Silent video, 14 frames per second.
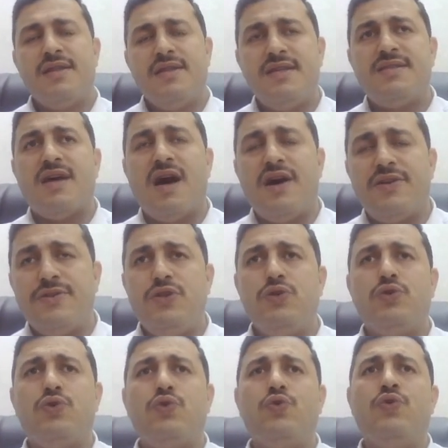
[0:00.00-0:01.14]
These are
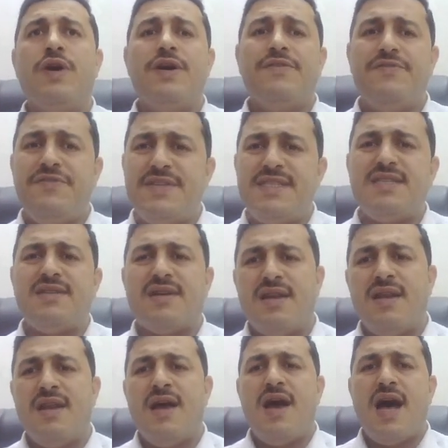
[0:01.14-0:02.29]
due to
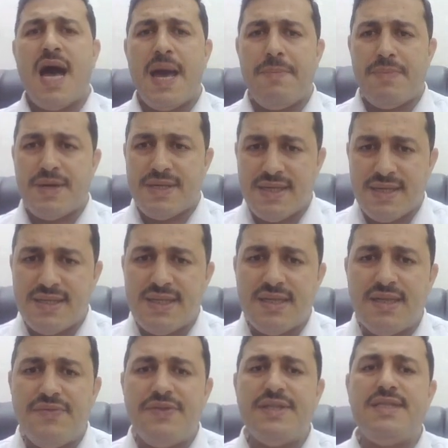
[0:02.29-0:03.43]
visceral
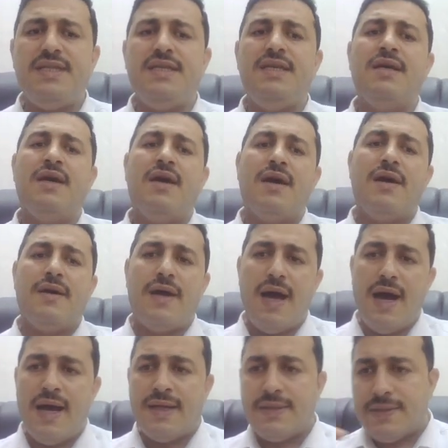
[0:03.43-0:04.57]
hypersensitivity,
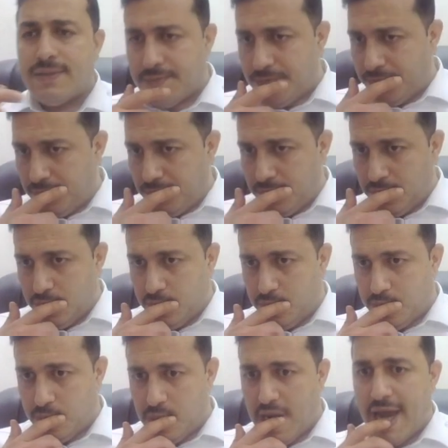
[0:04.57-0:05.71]
and
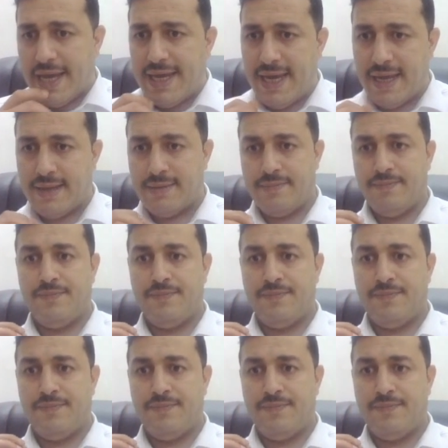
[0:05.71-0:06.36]
again,